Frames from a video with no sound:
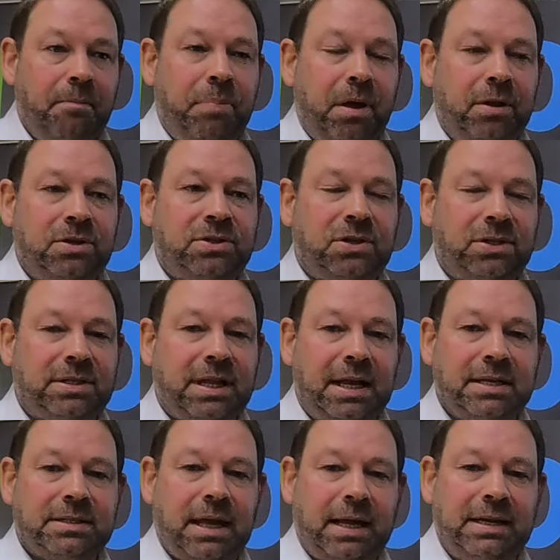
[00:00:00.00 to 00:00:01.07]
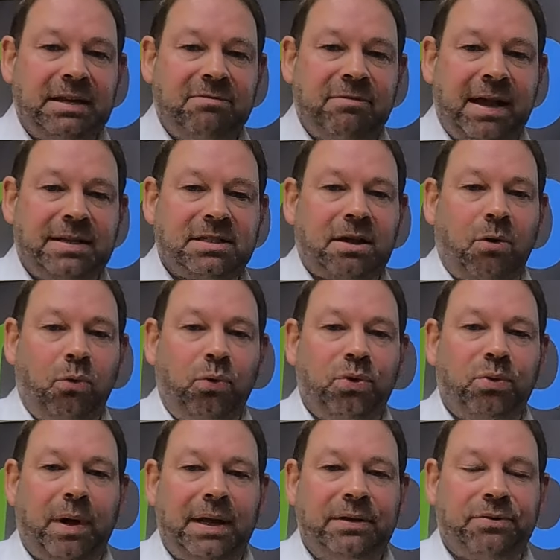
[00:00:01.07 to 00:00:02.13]
But does that daily rest go all
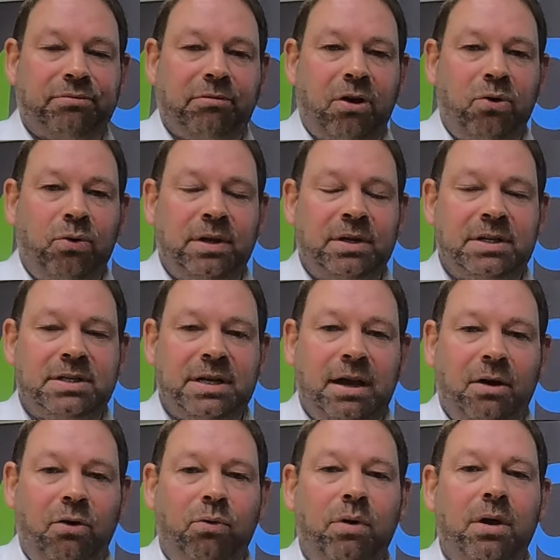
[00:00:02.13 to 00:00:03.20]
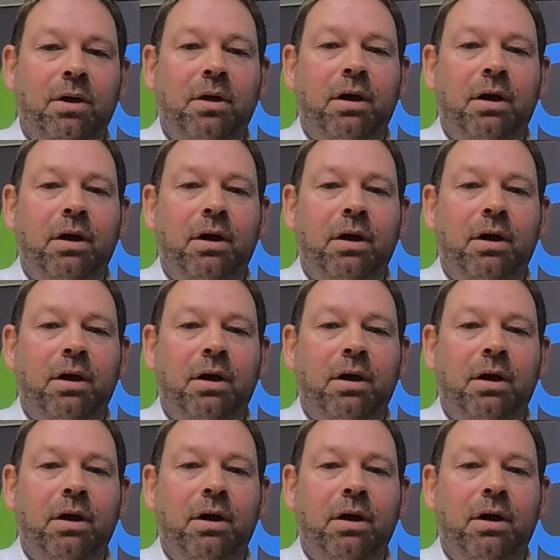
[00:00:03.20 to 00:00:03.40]
the way through until